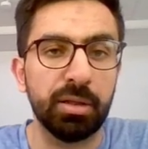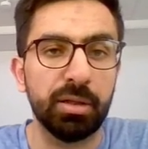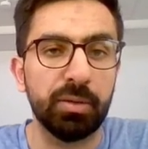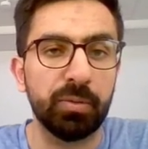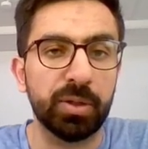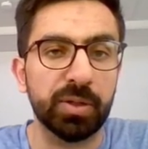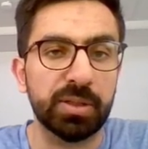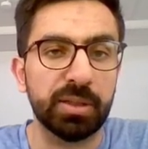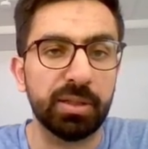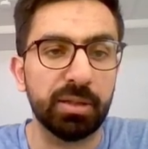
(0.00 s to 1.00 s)
We can
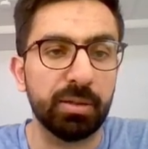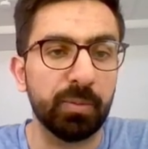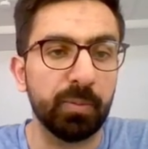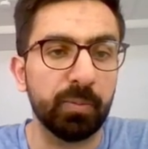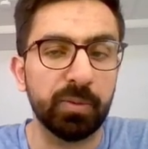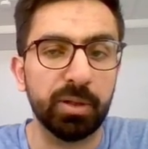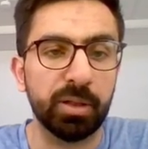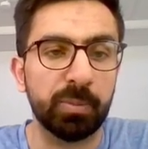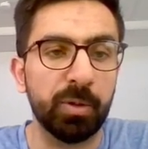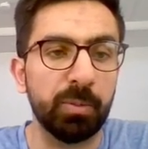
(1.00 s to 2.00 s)
see that the
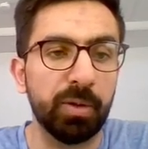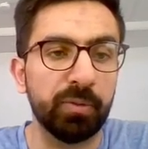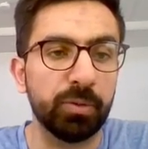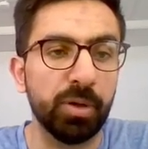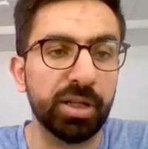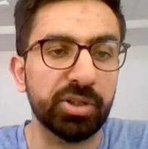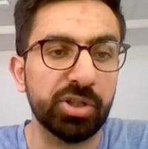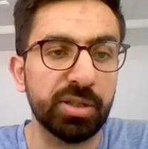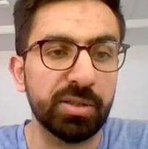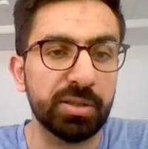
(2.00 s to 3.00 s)
light bulb have two
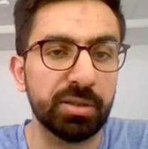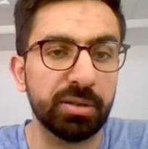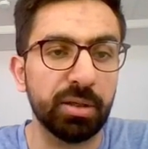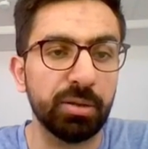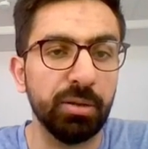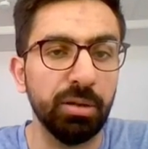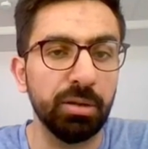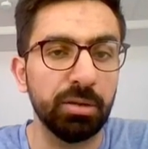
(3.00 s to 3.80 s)
actions: toggle.